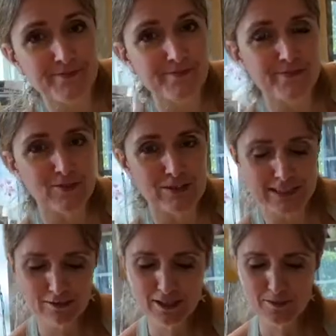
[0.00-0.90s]
You're
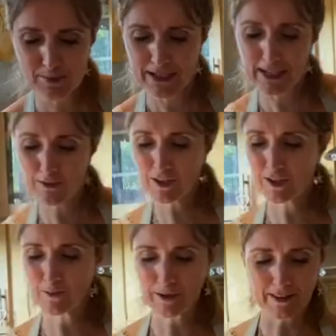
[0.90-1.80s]
doubting me now, aren't you,
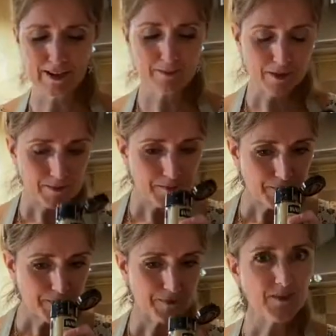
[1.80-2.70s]
by that? But
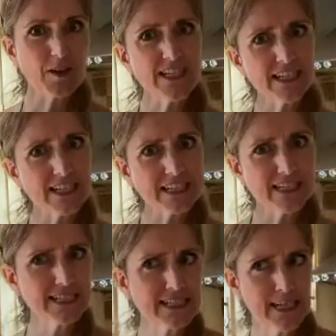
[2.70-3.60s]
not as nice as
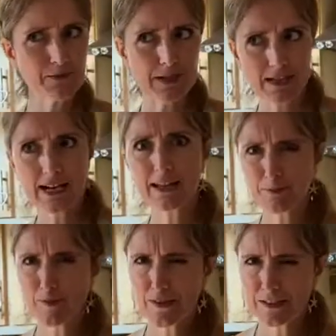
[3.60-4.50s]
cinnamon, and I
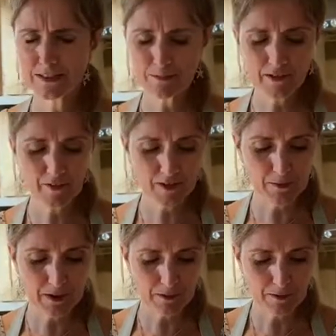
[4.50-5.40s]
prefer the smell of
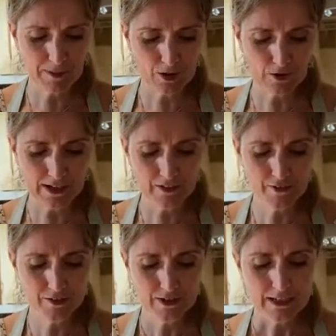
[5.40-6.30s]
cinnamon, I'll be
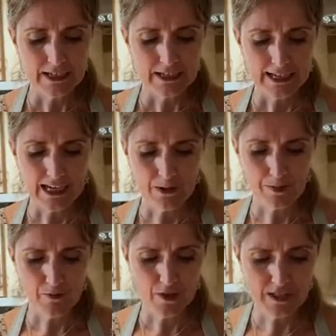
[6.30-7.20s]
honest. And I
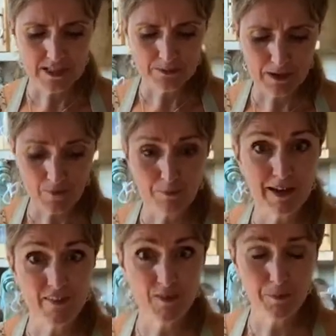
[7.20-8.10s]
prefer the smell of
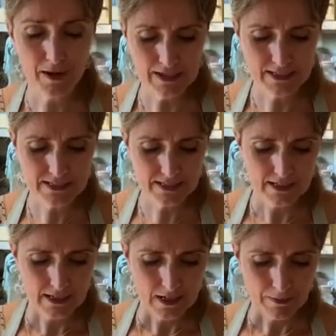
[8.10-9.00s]
mixed
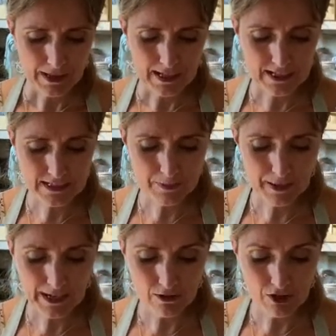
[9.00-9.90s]
spice. But it is a
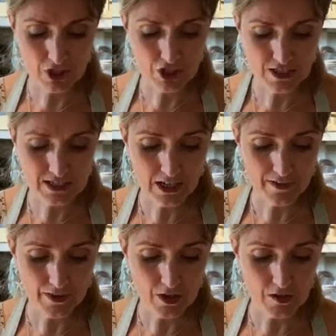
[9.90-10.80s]
powder, just like
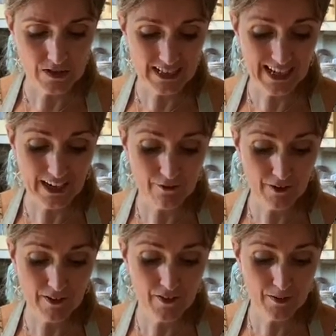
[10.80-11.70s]
those, and a
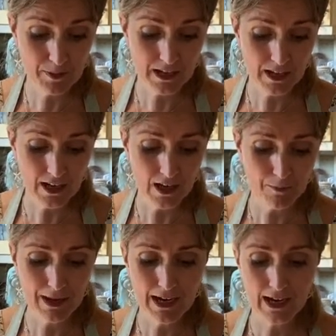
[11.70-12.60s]
very similar colour, a
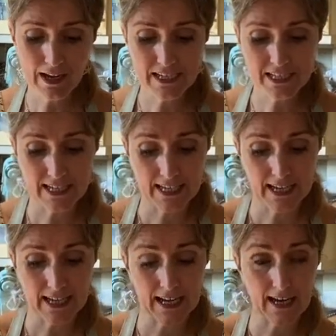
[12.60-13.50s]
bit lighter in
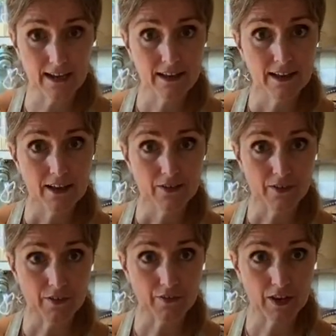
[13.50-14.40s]
colour to
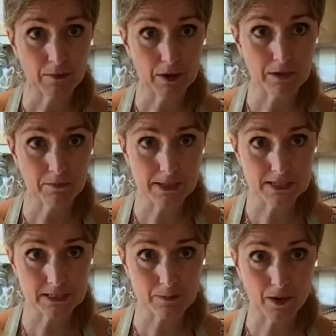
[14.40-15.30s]
the cinnamon and
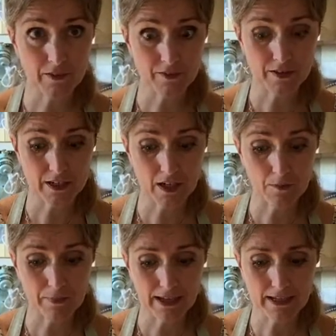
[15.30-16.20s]
mixed spice and the
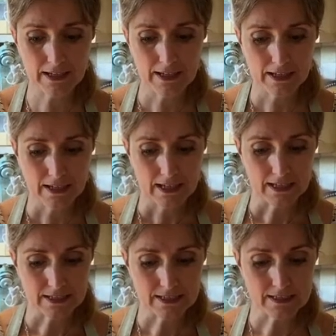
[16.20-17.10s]
nutmeg.
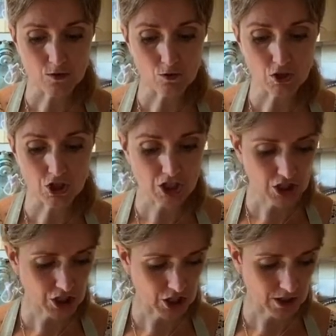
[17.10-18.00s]
This is called
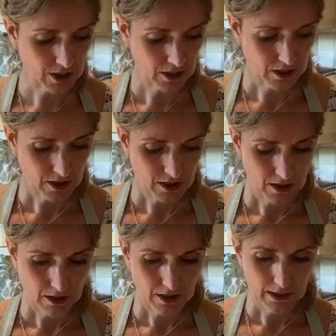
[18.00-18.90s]
ginger.
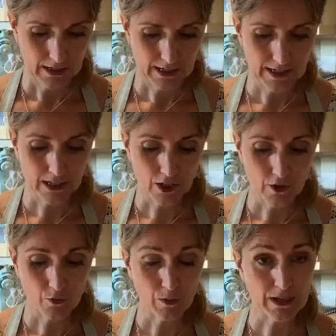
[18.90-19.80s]
And in
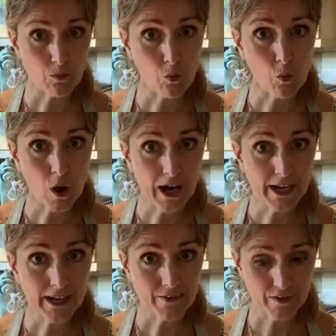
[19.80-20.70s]
goes, we need
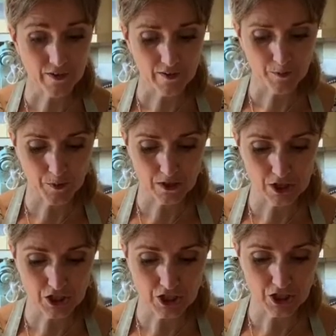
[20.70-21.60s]
1 teaspoon of
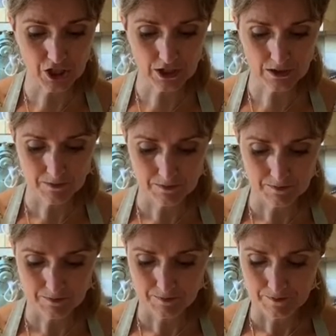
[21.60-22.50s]
ginger,
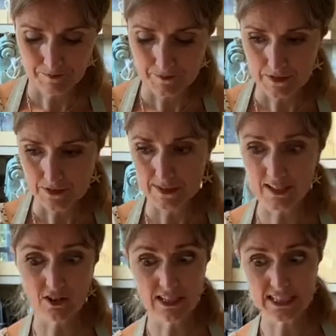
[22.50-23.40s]
because they've
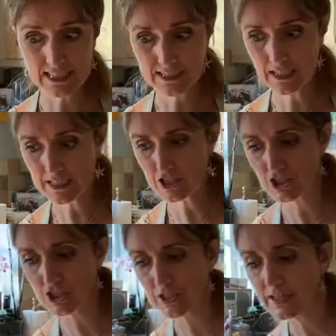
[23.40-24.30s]
got to taste like ginger.